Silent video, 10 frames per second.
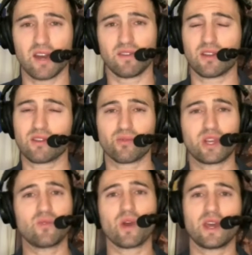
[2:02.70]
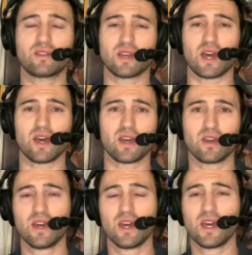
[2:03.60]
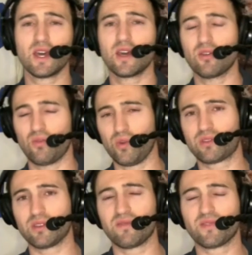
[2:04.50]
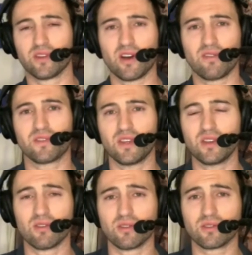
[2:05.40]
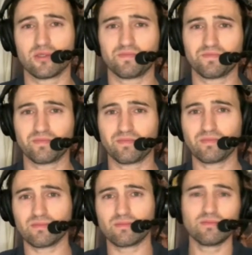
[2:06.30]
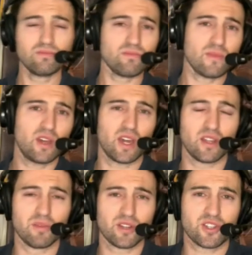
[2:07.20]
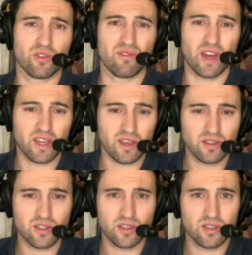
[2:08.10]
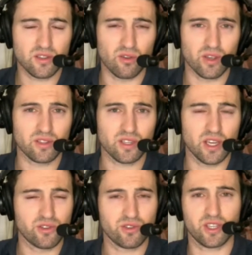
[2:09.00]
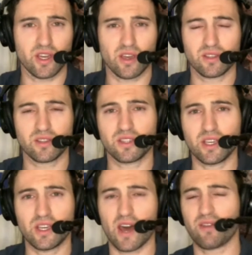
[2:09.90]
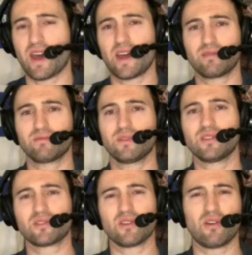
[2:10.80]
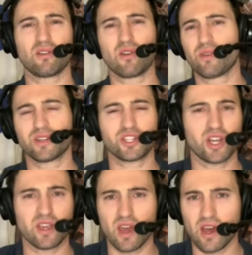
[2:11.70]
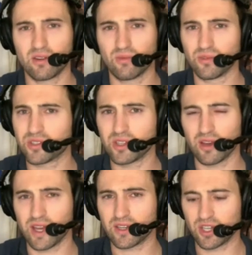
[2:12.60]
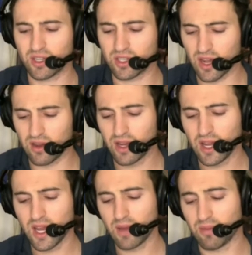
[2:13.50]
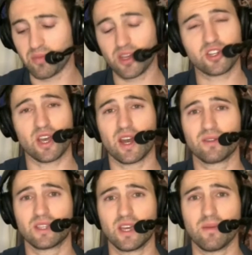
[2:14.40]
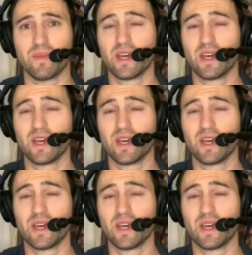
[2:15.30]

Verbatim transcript: of in a three-way tie with the Philadelphia Eagles and the Minnesota Vikings. So it's interesting to see how that is all going to shake out. We'll see how that shakes out. But big shout out to him.